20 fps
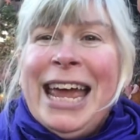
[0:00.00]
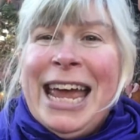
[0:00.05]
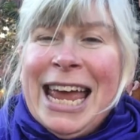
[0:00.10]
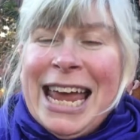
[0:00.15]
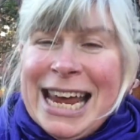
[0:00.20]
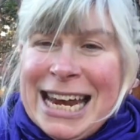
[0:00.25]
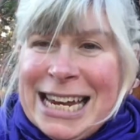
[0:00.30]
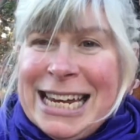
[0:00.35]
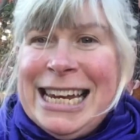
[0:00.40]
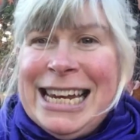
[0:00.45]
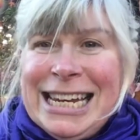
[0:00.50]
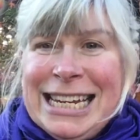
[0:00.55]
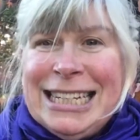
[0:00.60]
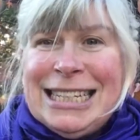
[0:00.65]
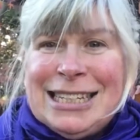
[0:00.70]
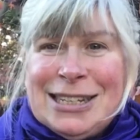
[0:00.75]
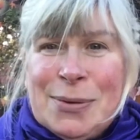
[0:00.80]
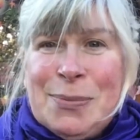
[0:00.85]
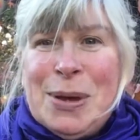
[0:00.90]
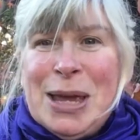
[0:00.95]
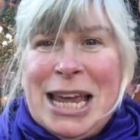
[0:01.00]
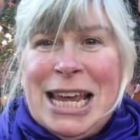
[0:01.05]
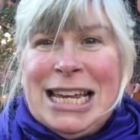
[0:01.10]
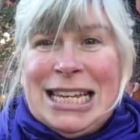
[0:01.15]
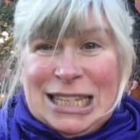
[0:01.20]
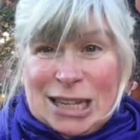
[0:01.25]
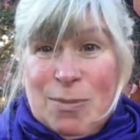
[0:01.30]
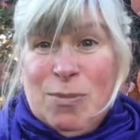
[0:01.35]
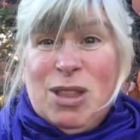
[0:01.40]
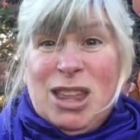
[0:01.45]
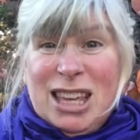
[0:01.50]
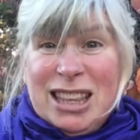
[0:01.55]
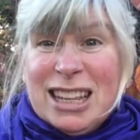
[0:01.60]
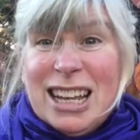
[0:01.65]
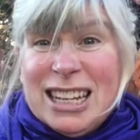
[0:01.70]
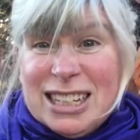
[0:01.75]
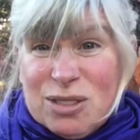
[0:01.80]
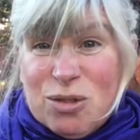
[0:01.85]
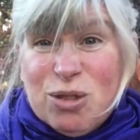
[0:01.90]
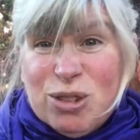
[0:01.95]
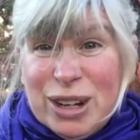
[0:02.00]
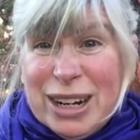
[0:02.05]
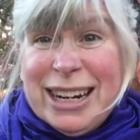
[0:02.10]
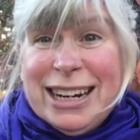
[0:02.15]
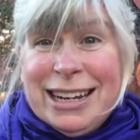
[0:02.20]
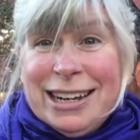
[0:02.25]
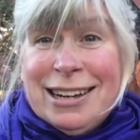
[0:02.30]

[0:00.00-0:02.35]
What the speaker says: it needs to be something that is really